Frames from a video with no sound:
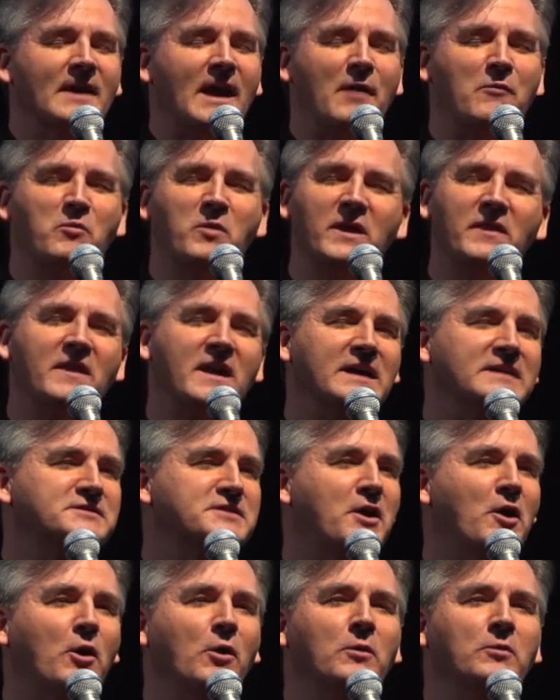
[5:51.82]
And when they
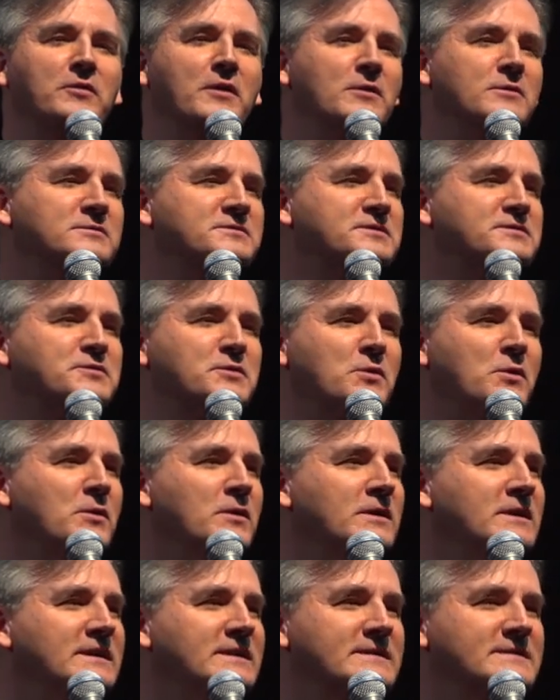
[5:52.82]
told those
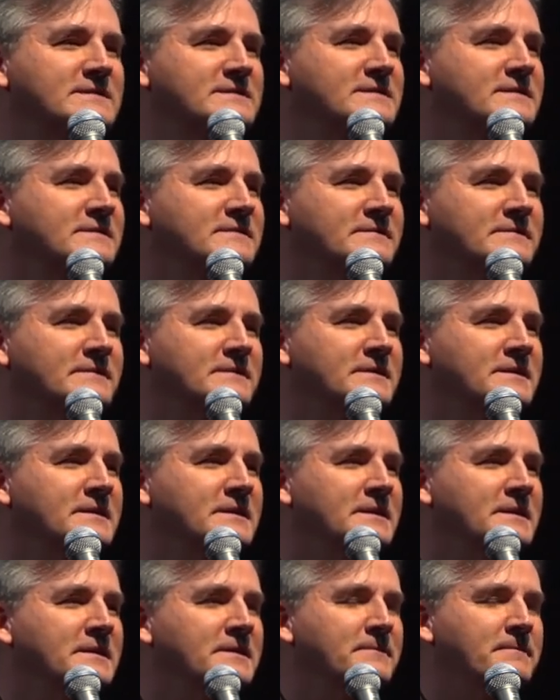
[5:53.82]
stories,
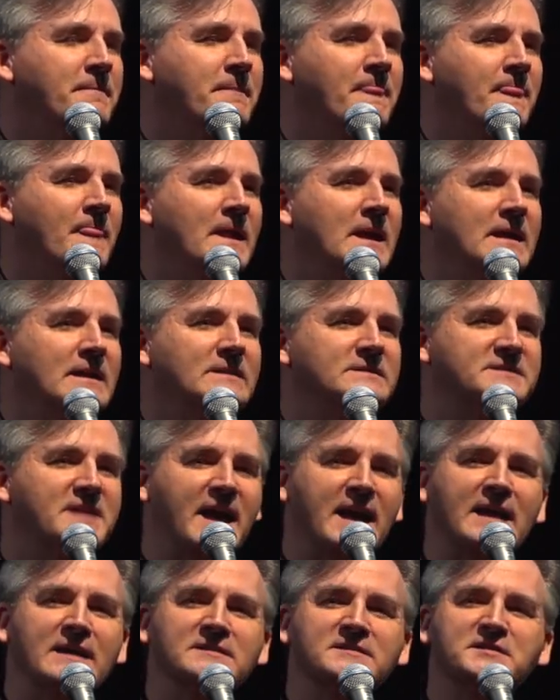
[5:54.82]

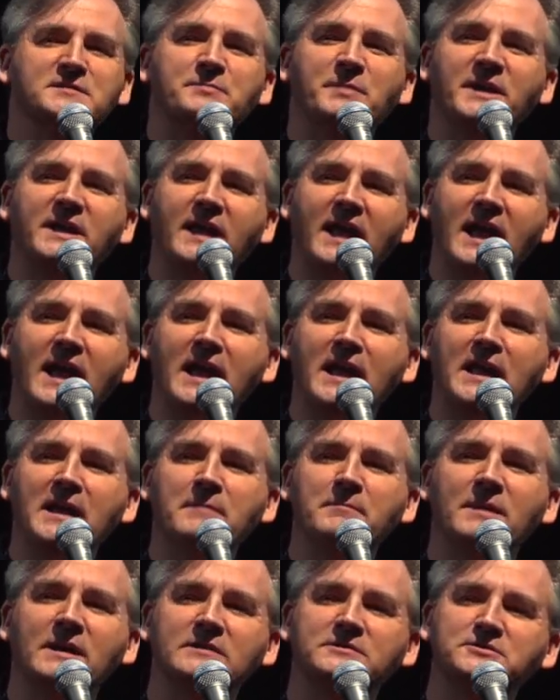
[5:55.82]
dance
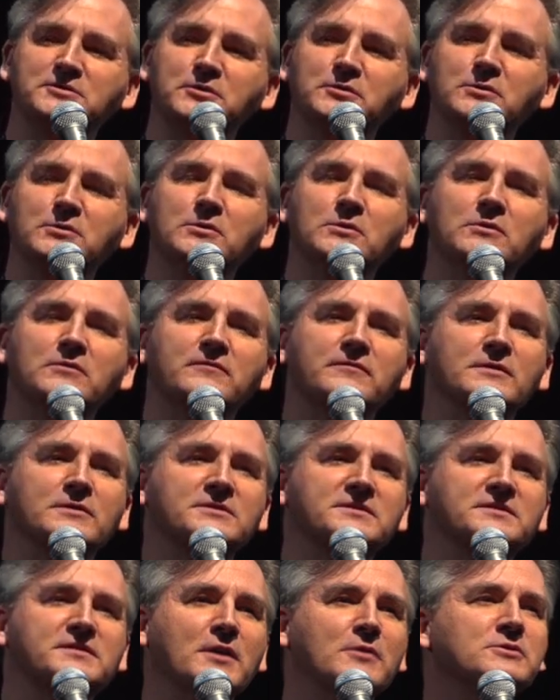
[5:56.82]
became a tool
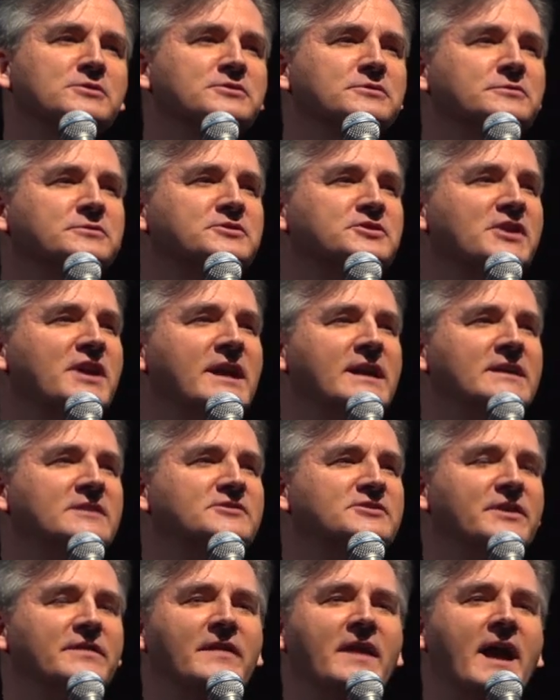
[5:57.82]
for social
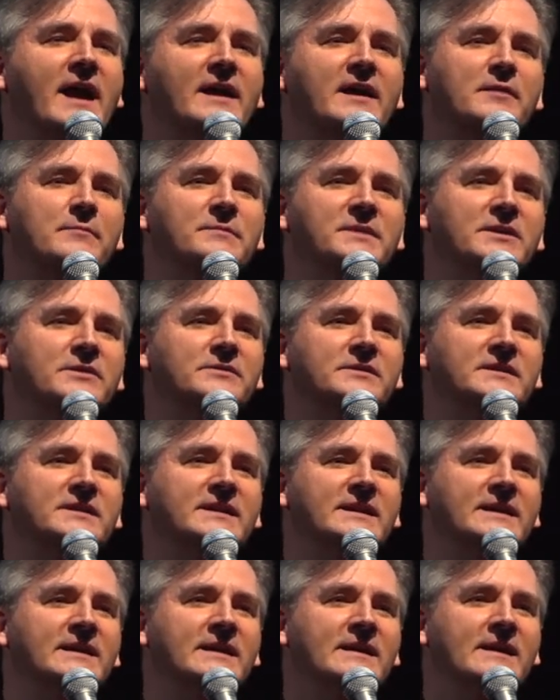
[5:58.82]
change in that
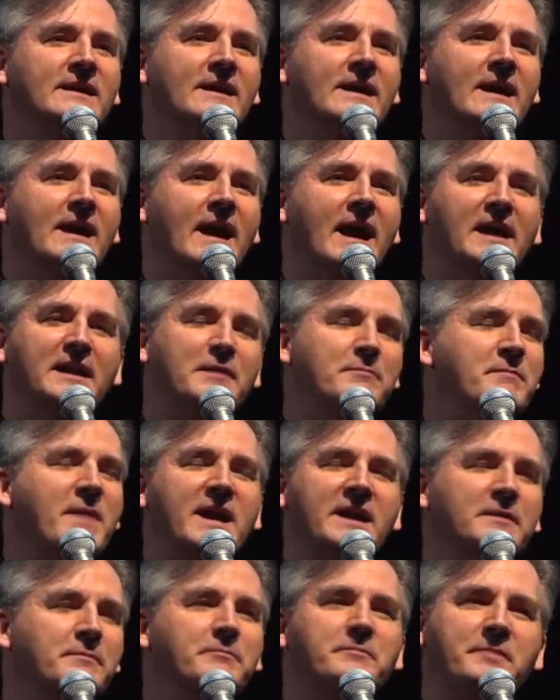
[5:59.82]
community, and it
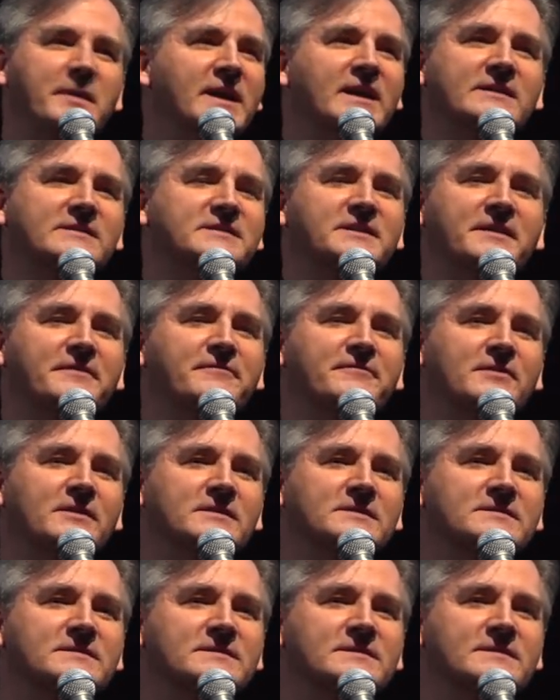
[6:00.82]
made a big
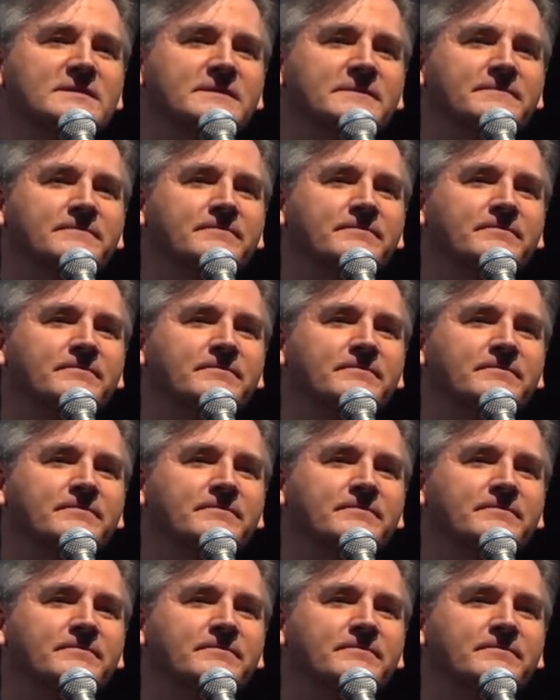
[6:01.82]
difference.